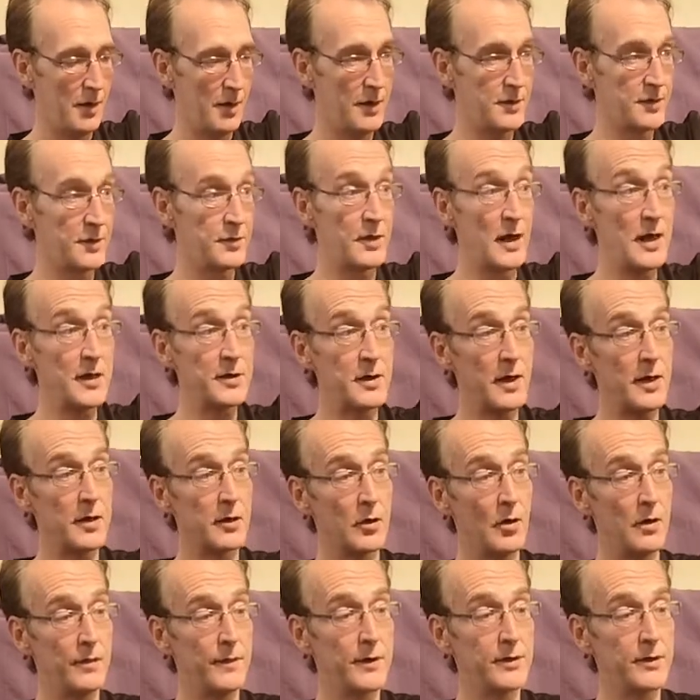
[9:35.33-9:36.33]
it's a dry
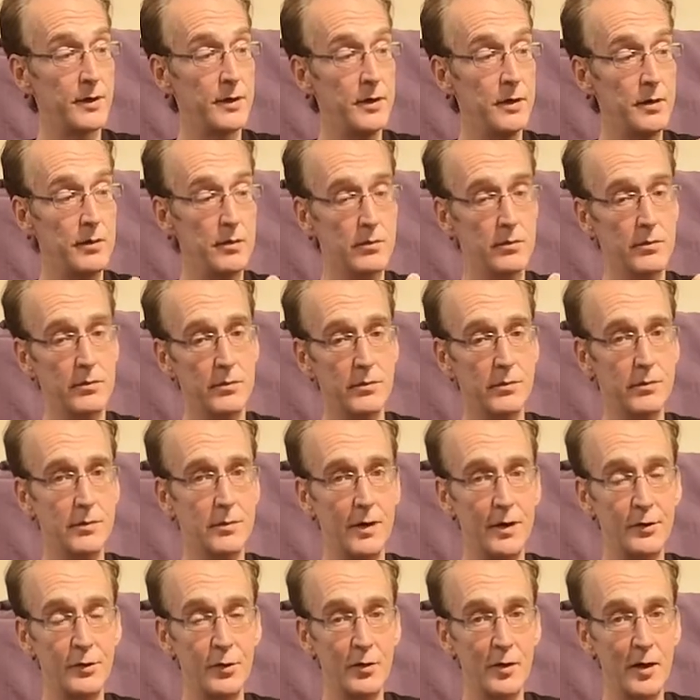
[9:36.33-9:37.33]
sack, obviously.
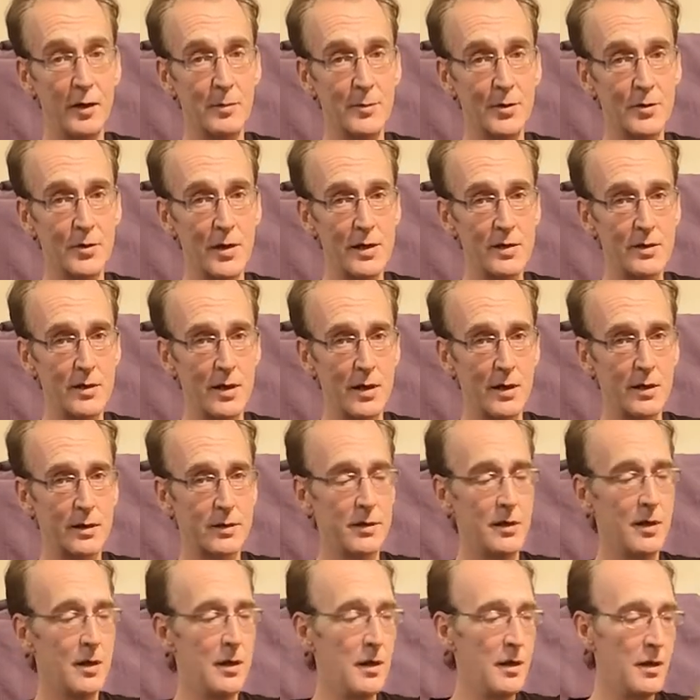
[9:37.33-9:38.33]
I do like my dry
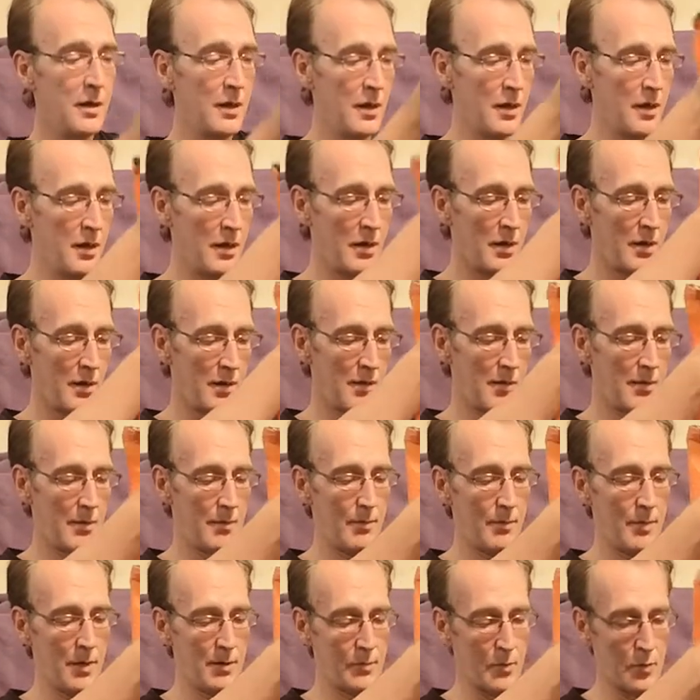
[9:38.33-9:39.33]
sacks,
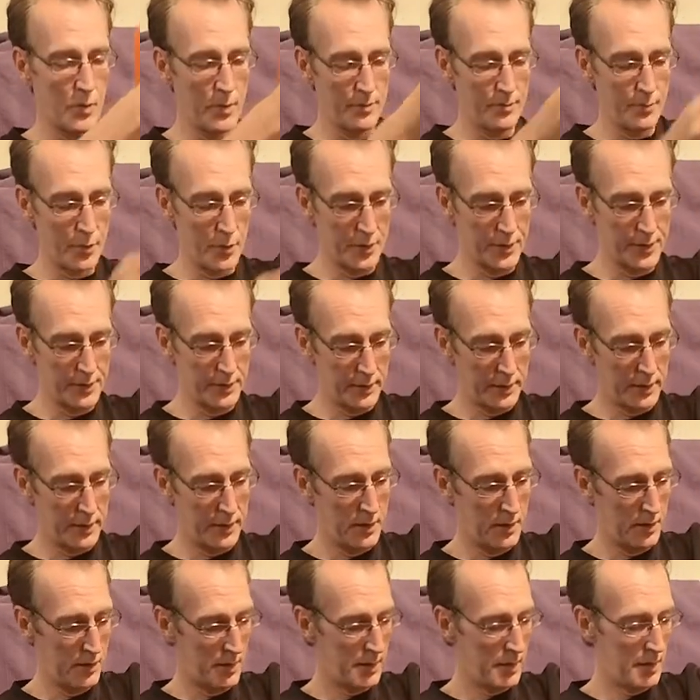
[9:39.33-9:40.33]
but more
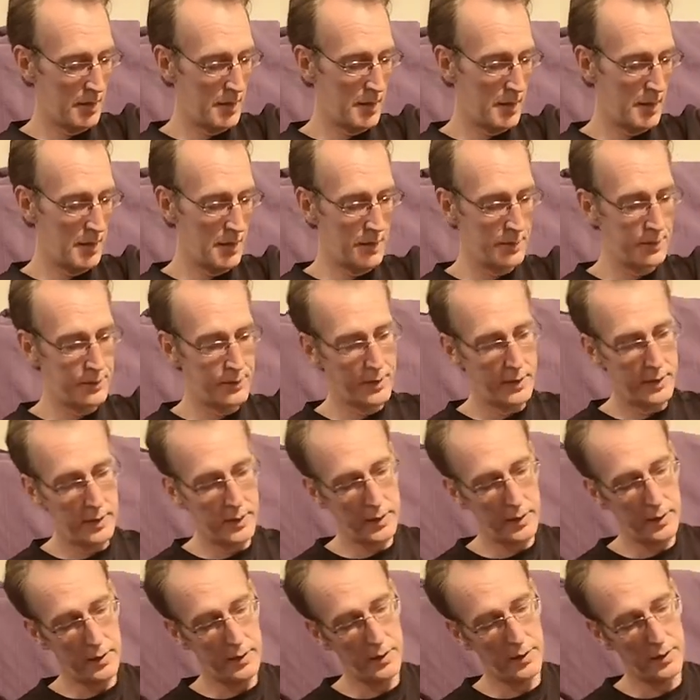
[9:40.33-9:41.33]
importantly, it has
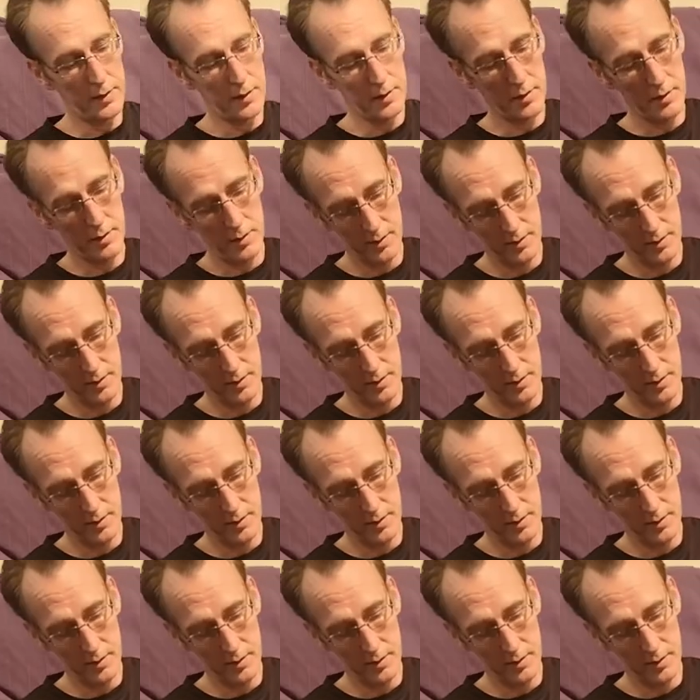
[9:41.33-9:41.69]
a